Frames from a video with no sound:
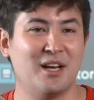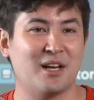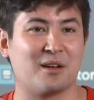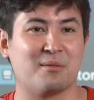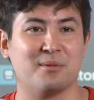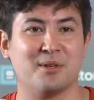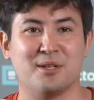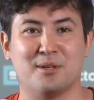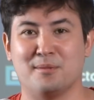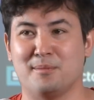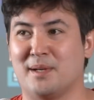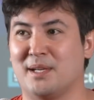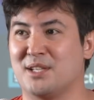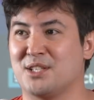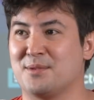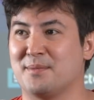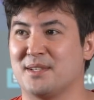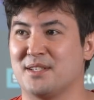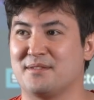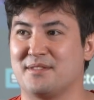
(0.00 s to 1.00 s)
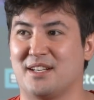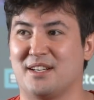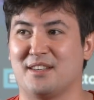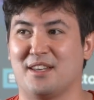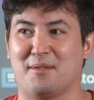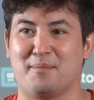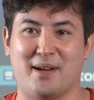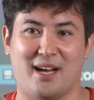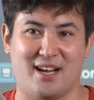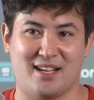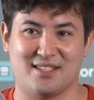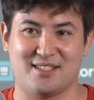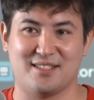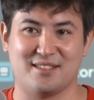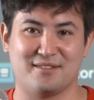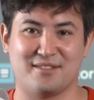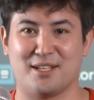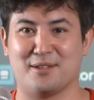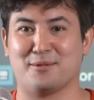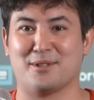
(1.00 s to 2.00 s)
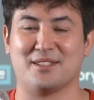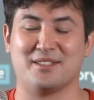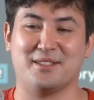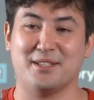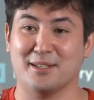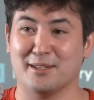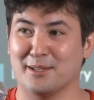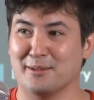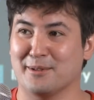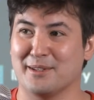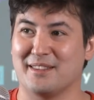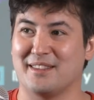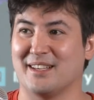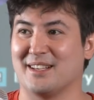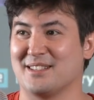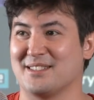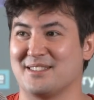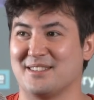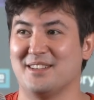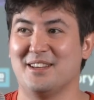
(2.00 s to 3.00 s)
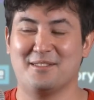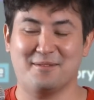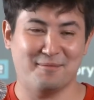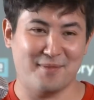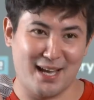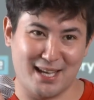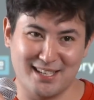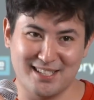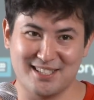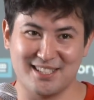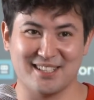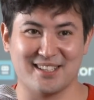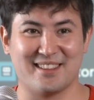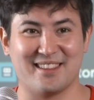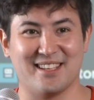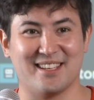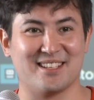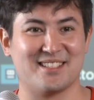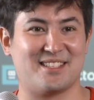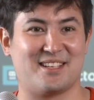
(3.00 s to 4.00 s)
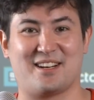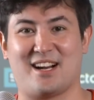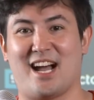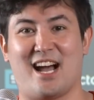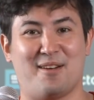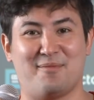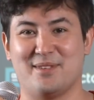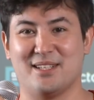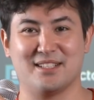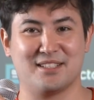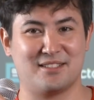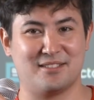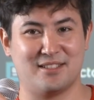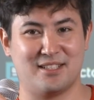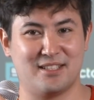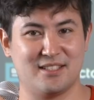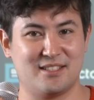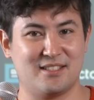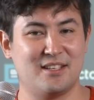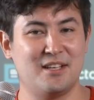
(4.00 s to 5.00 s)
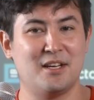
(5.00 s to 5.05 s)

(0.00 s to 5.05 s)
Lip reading: Community management is very like passive, right? We're dealing with things, managing things that are happening to us,